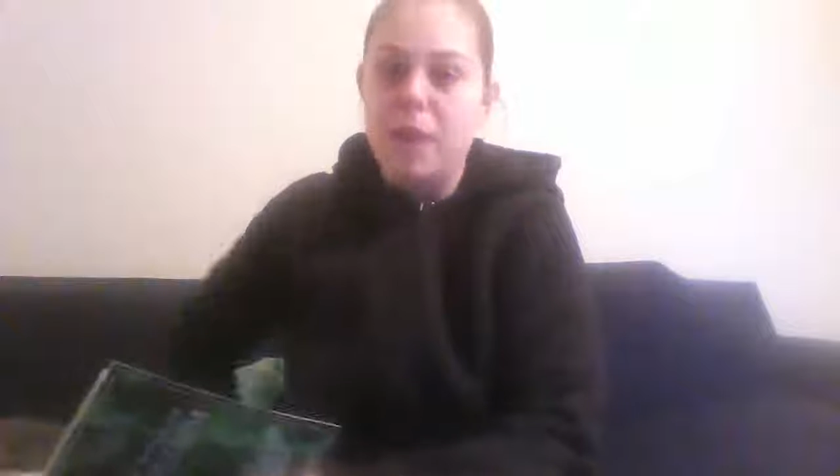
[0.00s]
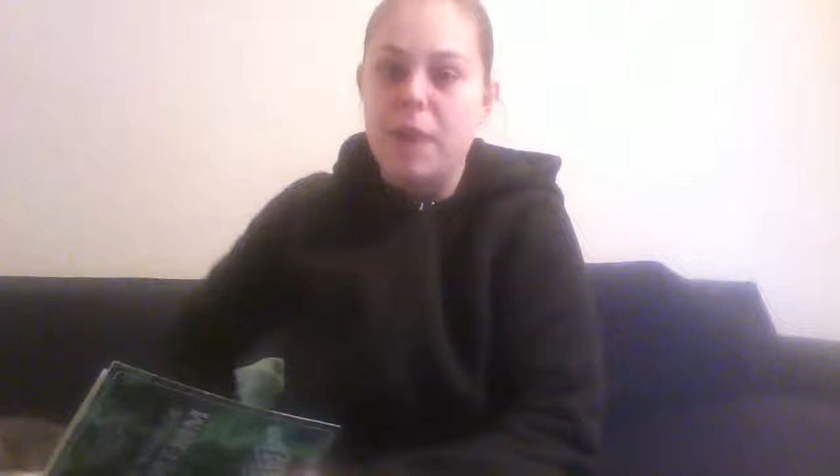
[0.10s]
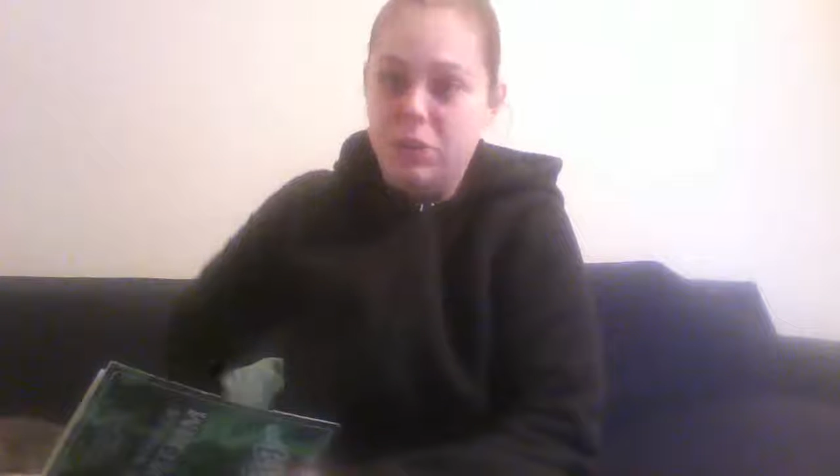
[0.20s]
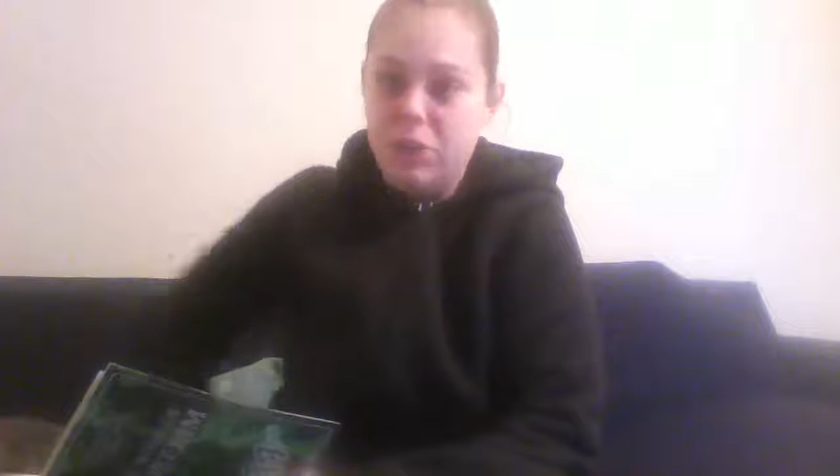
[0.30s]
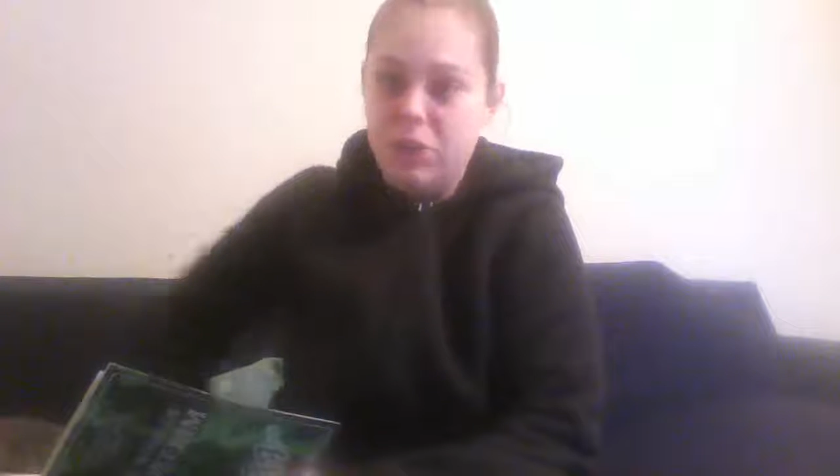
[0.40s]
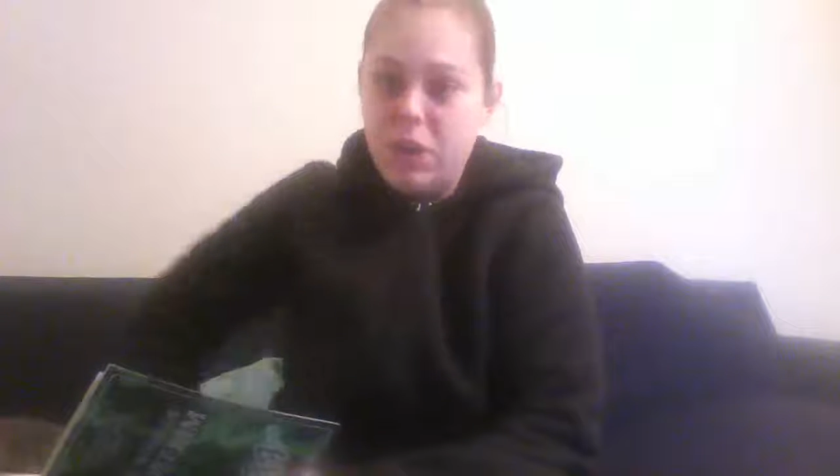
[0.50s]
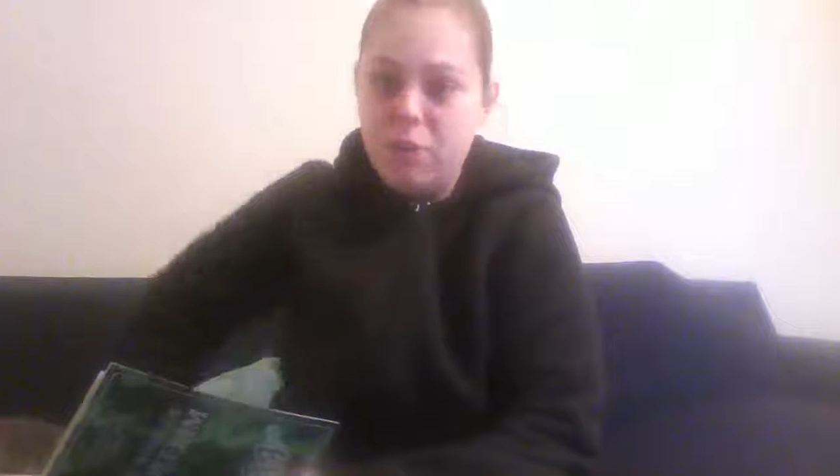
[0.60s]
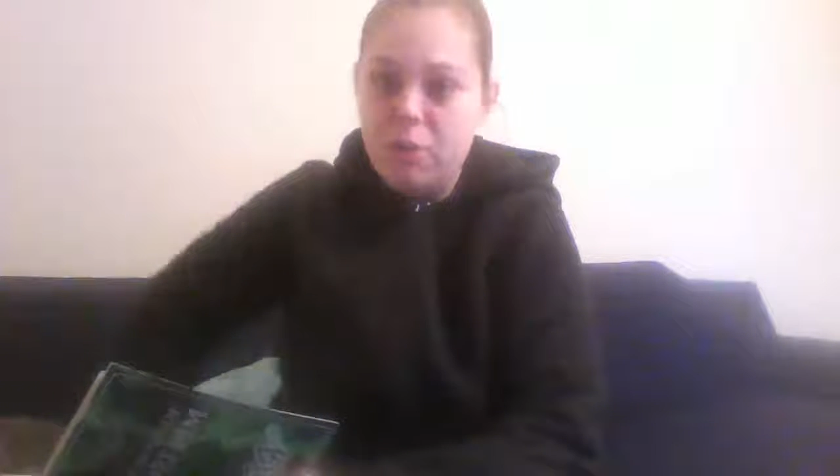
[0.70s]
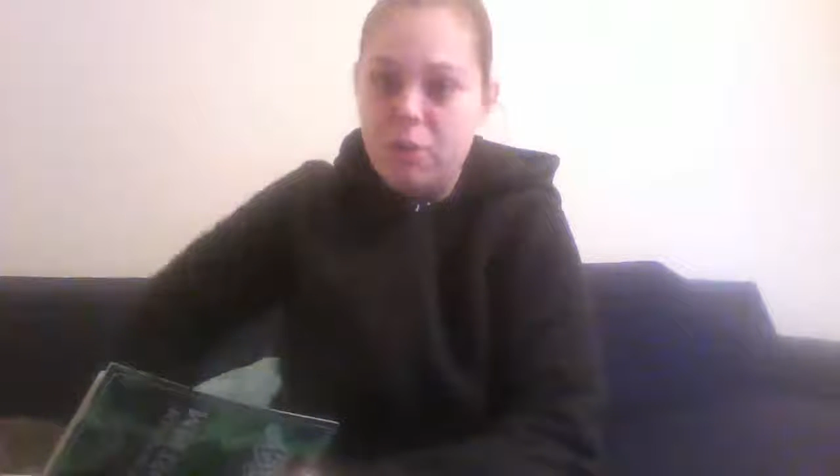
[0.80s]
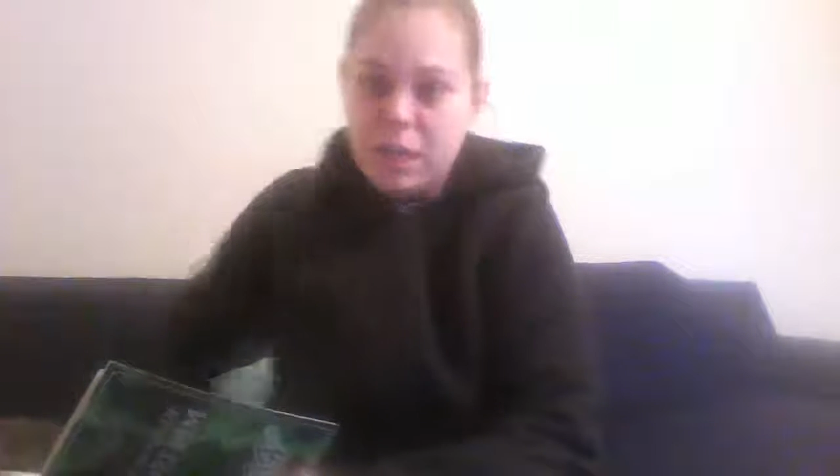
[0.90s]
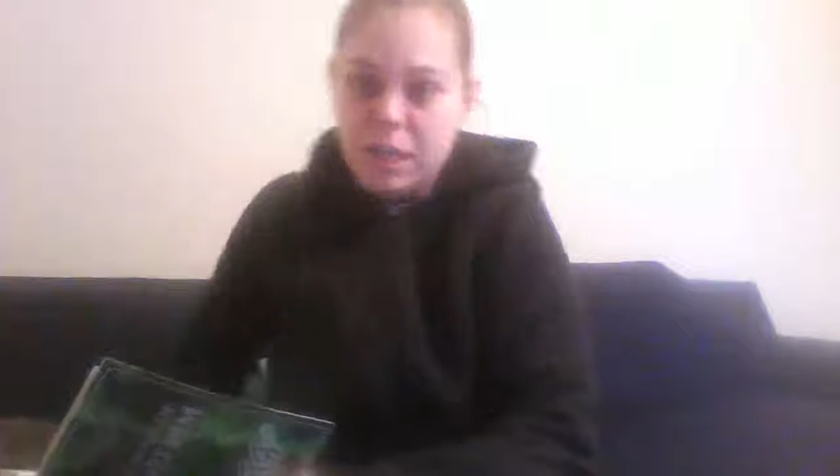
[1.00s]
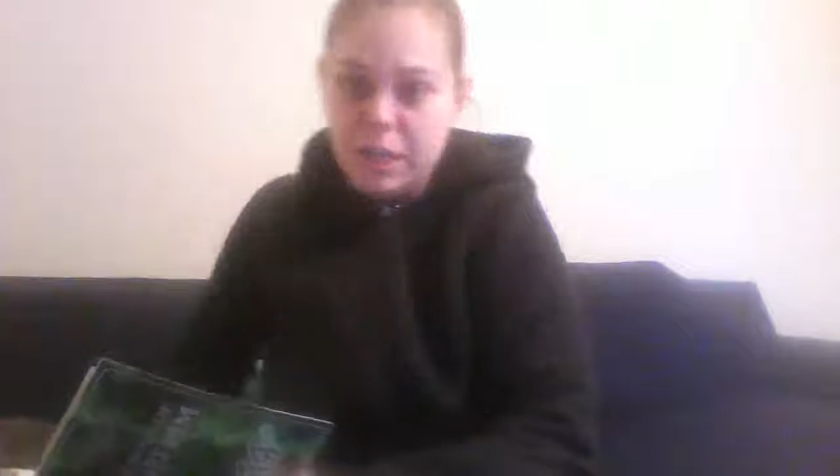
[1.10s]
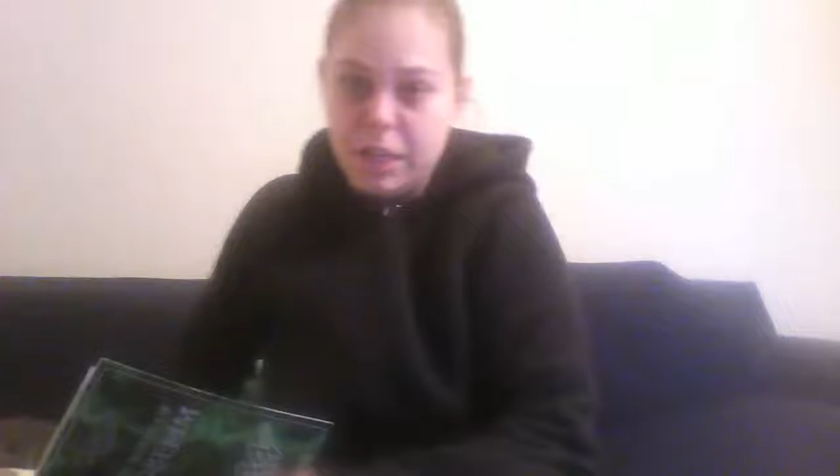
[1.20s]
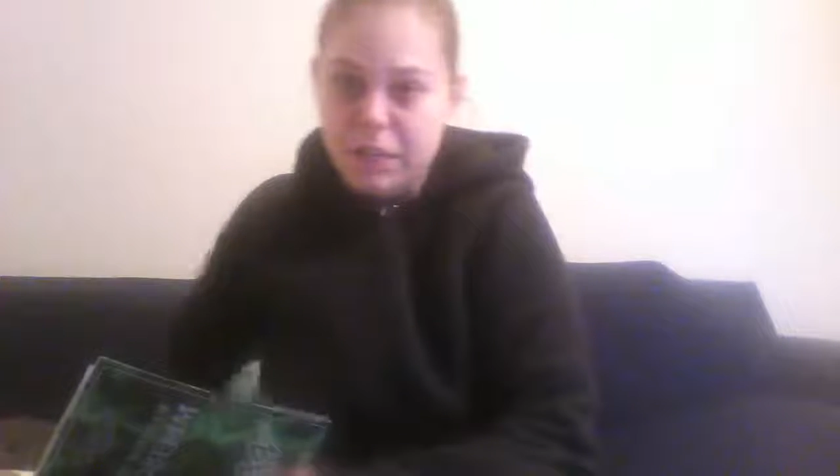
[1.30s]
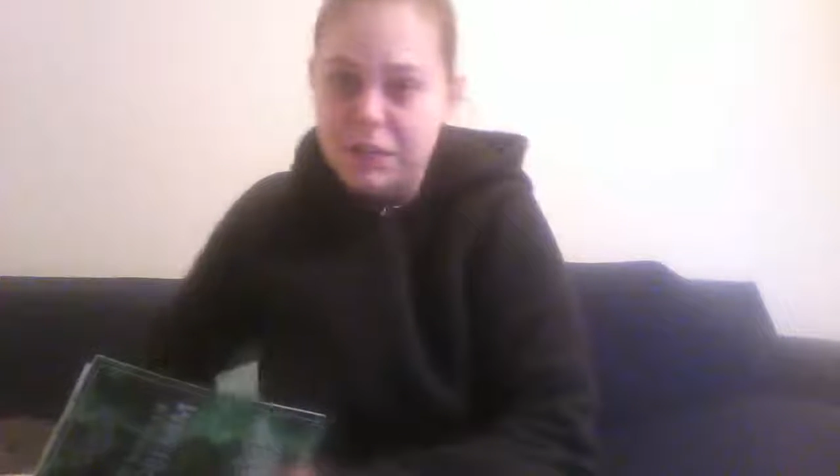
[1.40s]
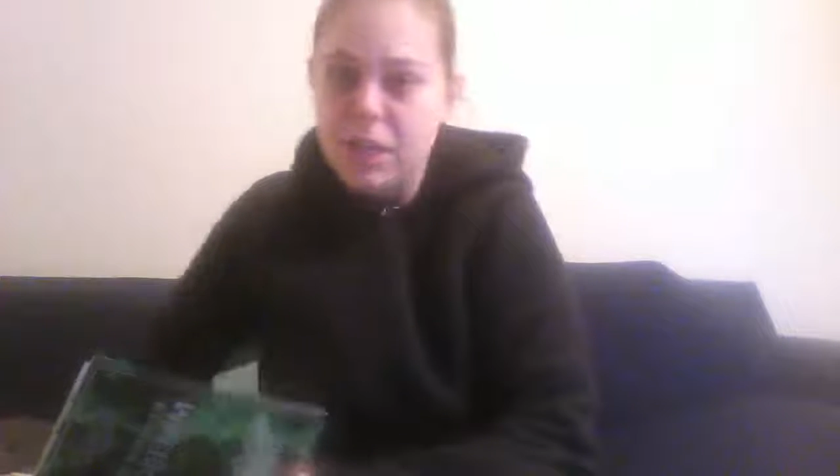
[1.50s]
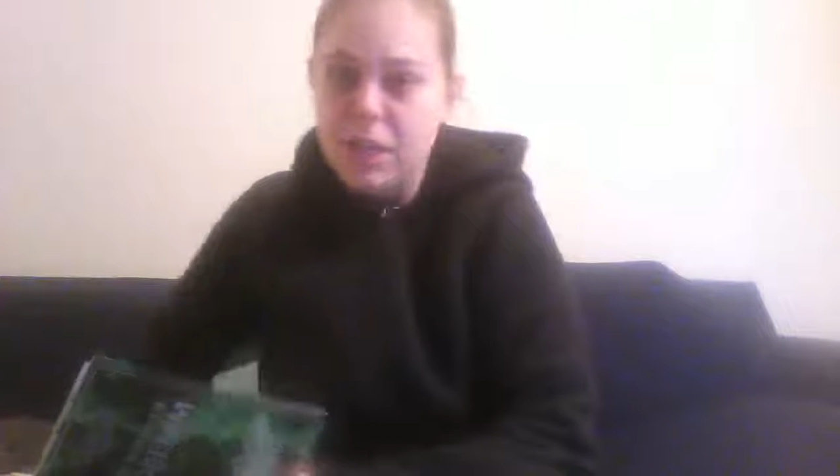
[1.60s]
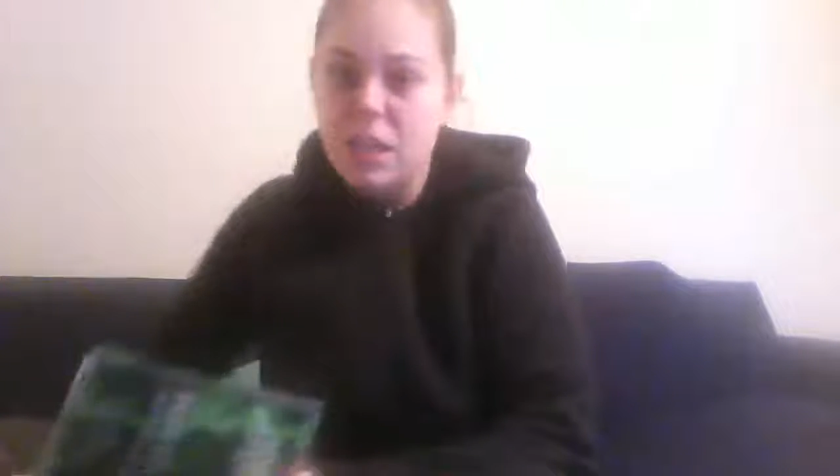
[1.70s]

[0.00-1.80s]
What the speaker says: a stone, because